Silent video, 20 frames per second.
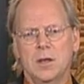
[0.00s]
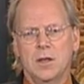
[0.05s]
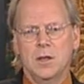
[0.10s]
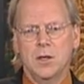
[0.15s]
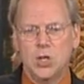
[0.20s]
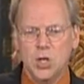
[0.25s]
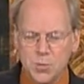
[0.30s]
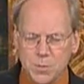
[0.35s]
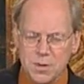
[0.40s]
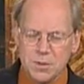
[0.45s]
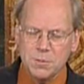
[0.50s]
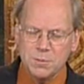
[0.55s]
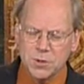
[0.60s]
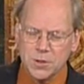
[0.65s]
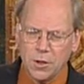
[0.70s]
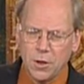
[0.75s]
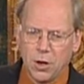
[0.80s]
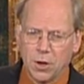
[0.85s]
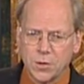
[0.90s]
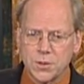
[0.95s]

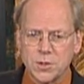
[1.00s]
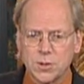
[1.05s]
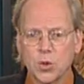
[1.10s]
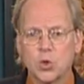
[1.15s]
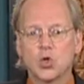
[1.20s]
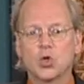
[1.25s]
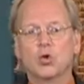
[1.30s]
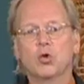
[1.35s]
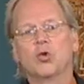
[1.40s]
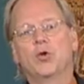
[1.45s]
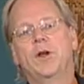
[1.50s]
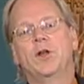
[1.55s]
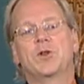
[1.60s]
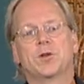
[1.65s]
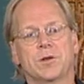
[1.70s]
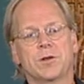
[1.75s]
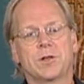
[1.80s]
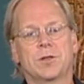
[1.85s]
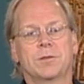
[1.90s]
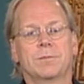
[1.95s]
Humans are social
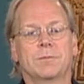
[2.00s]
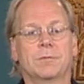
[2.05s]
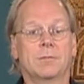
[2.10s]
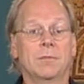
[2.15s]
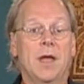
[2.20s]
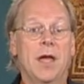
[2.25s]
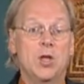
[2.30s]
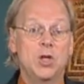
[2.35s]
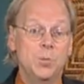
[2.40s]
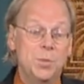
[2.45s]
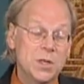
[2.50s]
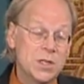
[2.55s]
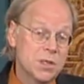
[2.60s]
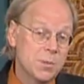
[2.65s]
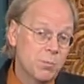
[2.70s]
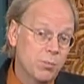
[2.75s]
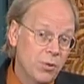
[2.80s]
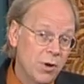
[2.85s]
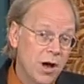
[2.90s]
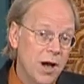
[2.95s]
creatures, and you'd be
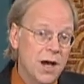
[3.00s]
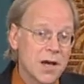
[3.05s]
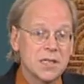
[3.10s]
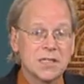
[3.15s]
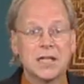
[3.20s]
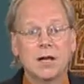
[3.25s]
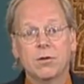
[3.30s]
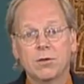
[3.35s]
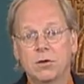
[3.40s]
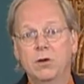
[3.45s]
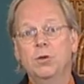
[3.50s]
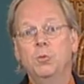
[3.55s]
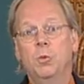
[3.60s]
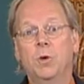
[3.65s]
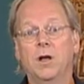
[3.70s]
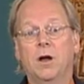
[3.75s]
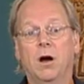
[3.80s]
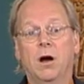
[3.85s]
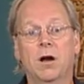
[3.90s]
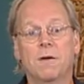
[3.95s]
surprised how good
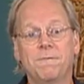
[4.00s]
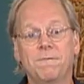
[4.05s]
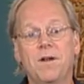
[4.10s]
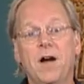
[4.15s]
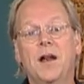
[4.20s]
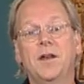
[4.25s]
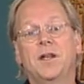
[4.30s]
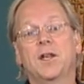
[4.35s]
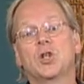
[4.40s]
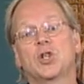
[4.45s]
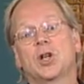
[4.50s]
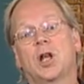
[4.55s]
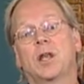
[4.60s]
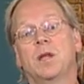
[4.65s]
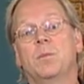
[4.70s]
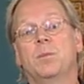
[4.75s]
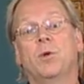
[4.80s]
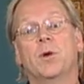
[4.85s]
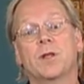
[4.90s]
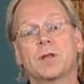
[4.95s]
we are at finding
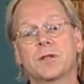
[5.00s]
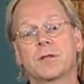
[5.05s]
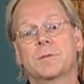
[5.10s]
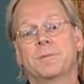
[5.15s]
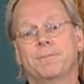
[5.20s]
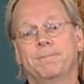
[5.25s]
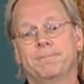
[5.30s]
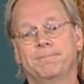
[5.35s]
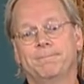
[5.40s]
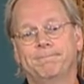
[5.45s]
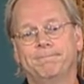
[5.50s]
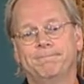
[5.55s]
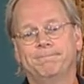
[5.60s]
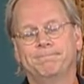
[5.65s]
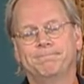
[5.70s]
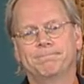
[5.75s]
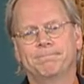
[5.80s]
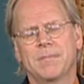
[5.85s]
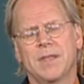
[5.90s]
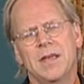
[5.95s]
Schelling points.
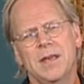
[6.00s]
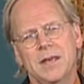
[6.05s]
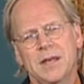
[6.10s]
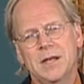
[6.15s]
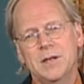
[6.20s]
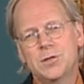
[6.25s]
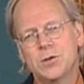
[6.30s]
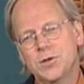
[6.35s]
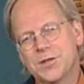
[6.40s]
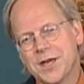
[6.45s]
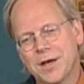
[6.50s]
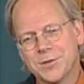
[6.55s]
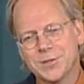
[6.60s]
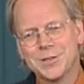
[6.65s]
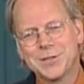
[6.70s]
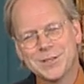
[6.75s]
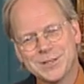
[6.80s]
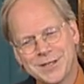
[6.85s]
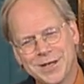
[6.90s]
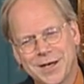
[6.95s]
In
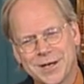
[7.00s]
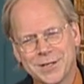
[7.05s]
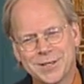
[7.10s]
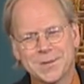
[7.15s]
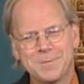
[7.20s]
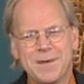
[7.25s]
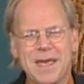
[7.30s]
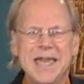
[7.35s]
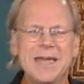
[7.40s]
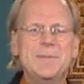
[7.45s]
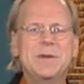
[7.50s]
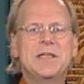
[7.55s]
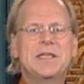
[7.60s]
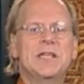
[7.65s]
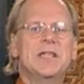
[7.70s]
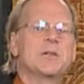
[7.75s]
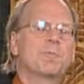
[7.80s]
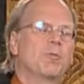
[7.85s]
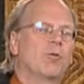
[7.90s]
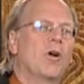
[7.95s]
2006,
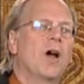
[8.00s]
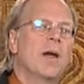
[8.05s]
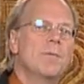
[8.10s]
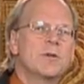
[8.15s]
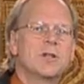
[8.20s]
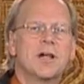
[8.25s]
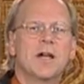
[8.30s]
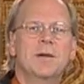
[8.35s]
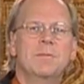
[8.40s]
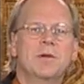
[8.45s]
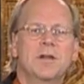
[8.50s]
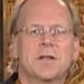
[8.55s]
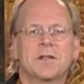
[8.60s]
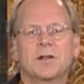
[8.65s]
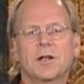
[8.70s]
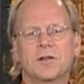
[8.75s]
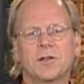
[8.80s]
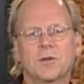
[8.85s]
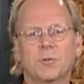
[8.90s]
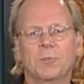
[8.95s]
ABC's Primetime
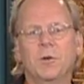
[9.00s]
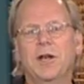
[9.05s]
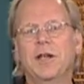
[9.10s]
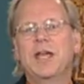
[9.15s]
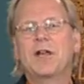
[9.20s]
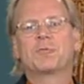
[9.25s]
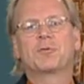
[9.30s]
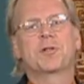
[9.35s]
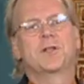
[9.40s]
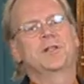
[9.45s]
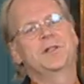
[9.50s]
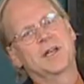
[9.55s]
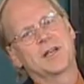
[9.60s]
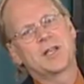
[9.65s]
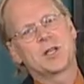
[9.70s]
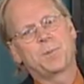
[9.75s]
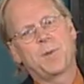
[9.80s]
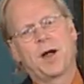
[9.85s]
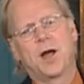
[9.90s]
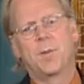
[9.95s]
conducted a really interesting
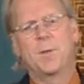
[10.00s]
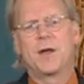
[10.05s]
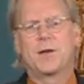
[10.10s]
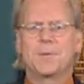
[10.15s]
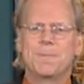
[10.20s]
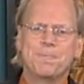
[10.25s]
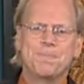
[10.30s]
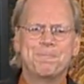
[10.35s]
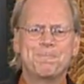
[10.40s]
experiment.